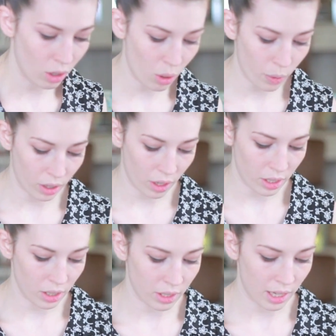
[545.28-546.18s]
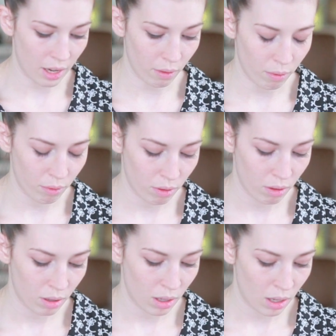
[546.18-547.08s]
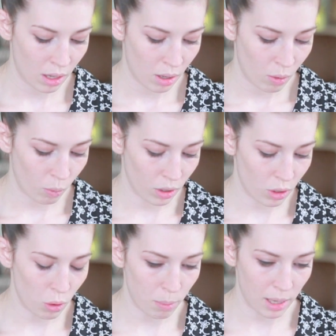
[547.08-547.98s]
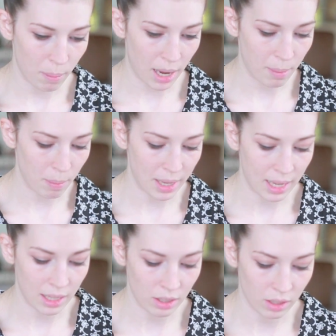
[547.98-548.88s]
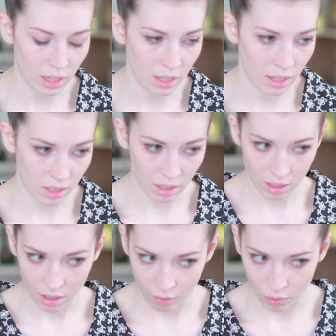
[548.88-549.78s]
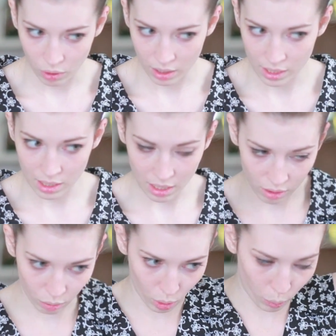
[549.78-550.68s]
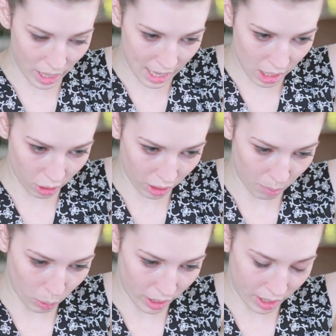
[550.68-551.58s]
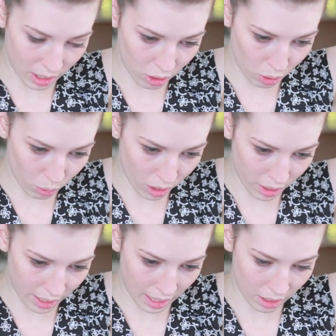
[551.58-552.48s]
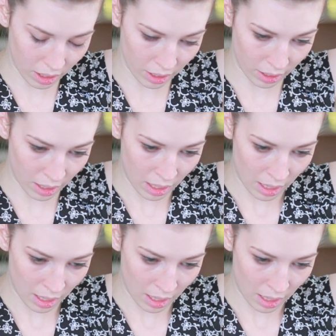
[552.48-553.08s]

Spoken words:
You don't want to hurt yourself with too many bobby pins, because if this is for a wedding, you're going to be wearing this do all day long.